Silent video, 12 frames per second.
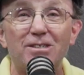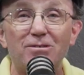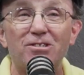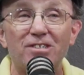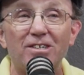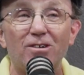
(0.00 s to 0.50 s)
she
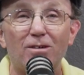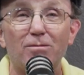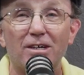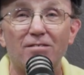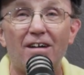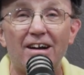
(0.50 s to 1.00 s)
was cheating on him
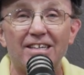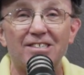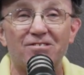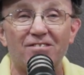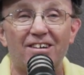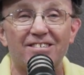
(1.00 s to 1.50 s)
with a karate
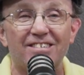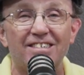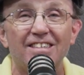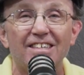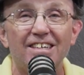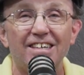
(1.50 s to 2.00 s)
instructor.
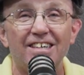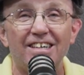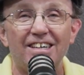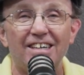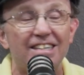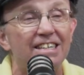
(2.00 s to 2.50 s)

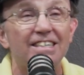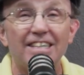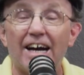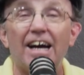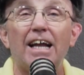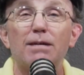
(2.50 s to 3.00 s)

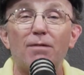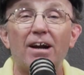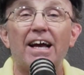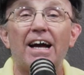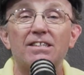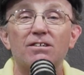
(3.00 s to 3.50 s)
Yeah,
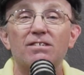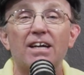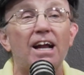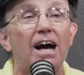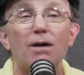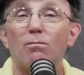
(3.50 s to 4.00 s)
anybody out there's
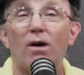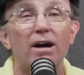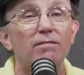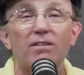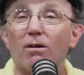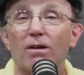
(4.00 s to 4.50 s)
got a hot
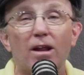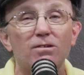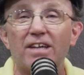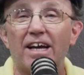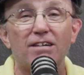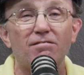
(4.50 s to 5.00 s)
wife, don't let her
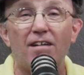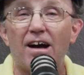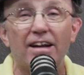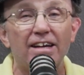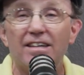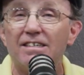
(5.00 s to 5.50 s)
take
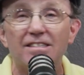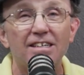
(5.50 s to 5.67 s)
karate.